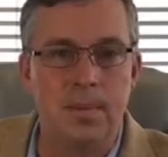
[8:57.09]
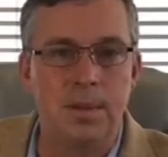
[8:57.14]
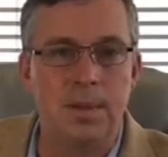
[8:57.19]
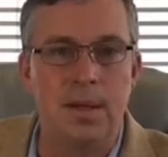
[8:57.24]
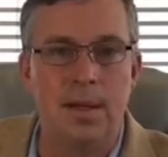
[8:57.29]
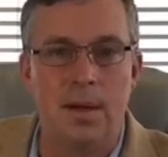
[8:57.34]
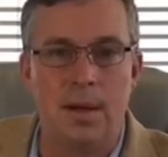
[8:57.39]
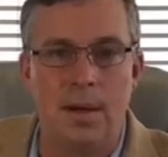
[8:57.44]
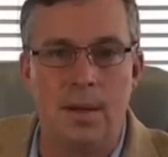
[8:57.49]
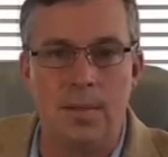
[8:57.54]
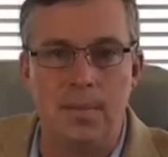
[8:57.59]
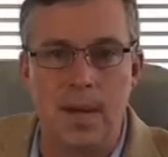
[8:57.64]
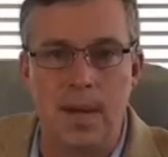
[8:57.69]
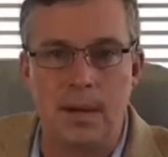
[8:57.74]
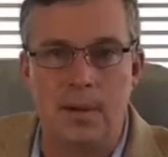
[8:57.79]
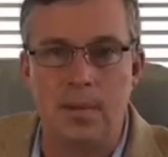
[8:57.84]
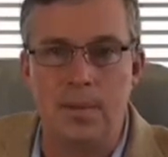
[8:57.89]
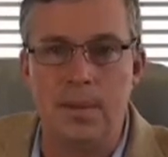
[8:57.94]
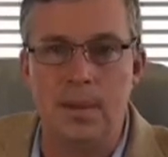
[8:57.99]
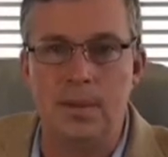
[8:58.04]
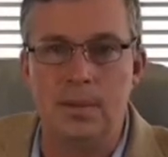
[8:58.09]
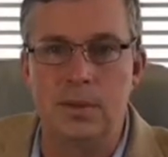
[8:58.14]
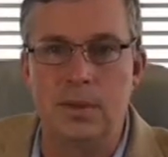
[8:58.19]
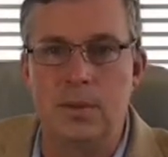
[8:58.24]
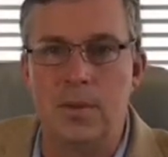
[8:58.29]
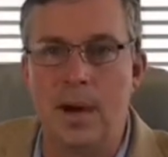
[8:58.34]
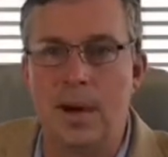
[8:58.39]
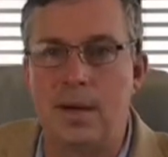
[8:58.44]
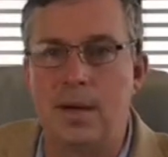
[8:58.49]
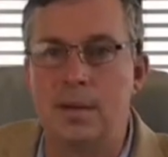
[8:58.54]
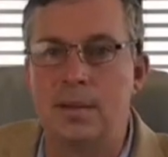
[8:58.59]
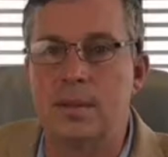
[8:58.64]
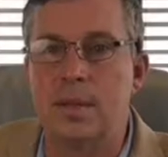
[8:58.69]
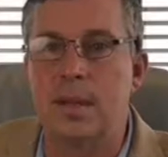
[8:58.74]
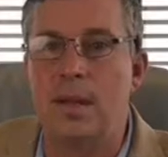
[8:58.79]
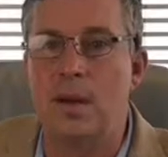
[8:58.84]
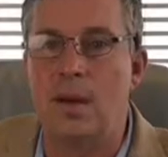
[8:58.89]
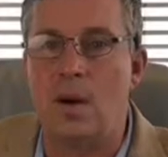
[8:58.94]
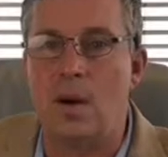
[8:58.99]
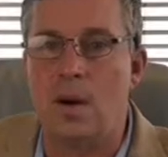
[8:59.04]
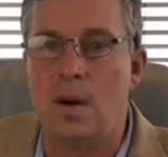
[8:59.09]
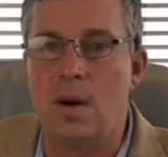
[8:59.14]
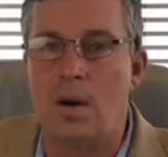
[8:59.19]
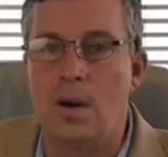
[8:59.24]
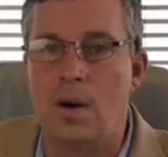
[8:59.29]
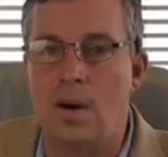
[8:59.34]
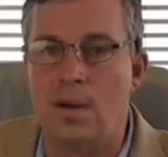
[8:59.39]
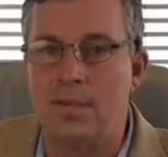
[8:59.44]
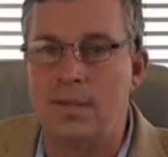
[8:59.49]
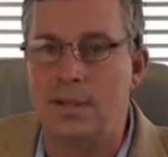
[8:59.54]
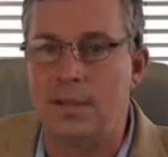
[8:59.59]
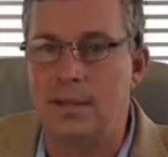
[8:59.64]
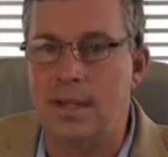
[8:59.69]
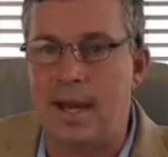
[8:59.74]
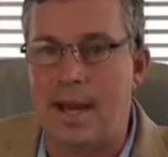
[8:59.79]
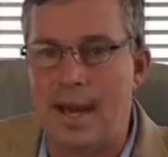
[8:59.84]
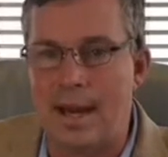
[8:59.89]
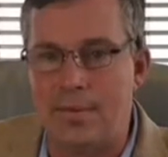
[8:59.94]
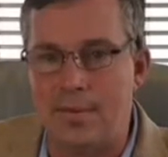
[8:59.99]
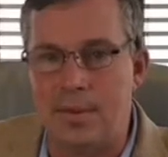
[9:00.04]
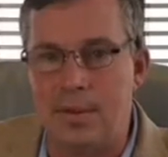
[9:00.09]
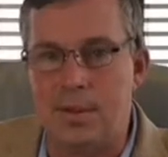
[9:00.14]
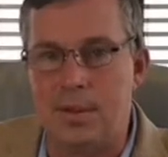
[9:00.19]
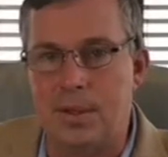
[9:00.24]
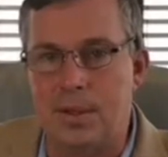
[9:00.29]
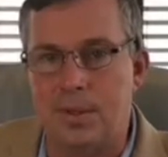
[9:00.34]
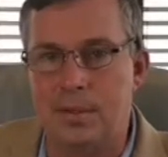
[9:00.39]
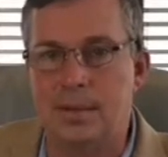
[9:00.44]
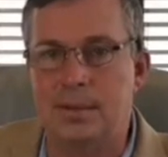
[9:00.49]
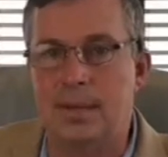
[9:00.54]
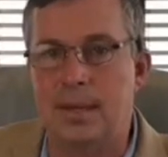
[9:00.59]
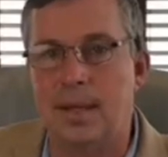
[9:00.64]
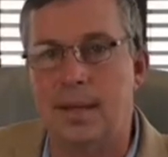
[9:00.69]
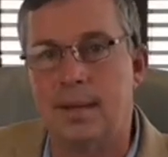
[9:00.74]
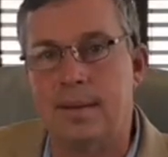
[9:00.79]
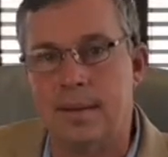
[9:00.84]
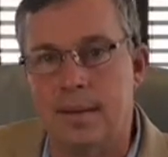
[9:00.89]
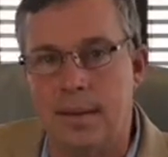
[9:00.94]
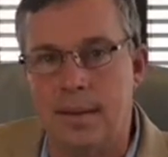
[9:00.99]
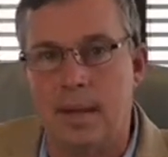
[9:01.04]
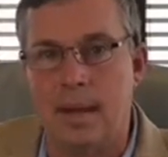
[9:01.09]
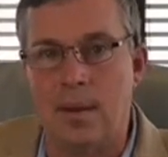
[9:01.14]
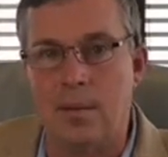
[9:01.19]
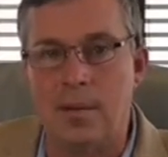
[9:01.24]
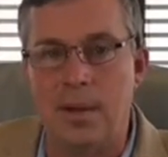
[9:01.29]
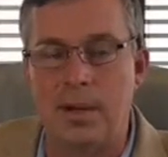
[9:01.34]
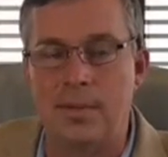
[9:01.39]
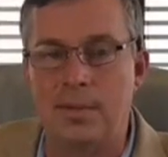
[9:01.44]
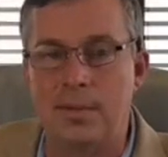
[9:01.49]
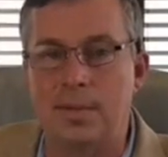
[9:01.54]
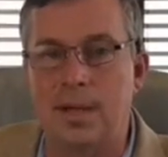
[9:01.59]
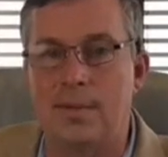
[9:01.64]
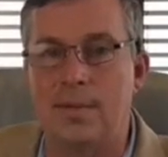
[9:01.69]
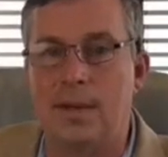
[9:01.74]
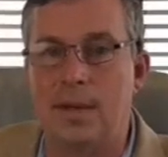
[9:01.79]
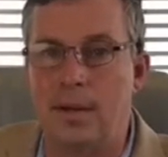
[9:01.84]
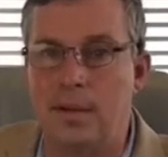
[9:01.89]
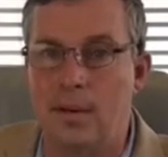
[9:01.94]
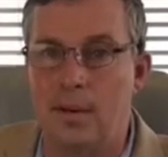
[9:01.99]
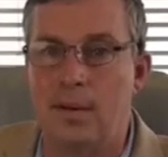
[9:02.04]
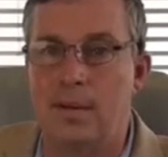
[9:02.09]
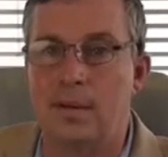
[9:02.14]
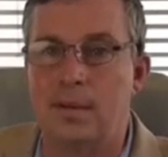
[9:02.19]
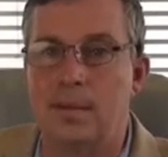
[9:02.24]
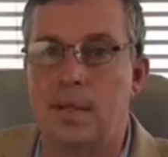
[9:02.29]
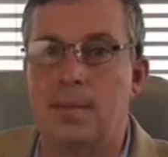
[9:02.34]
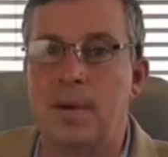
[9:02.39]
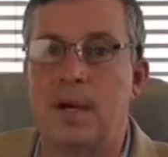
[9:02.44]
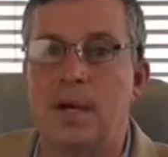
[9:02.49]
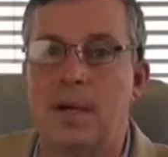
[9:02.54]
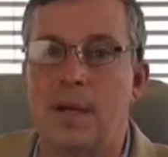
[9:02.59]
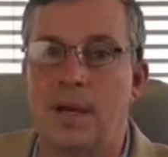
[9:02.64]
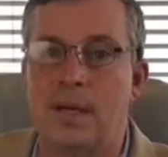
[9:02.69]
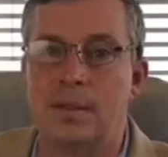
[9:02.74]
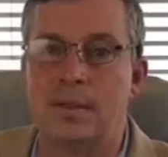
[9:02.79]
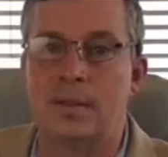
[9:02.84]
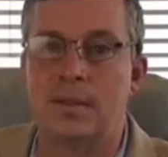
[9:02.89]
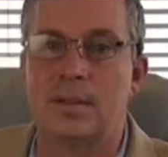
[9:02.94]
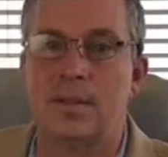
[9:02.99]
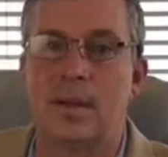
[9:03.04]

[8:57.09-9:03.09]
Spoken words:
We get all the medical bills and records, and our office averages, and again, we have 700 some odd cases,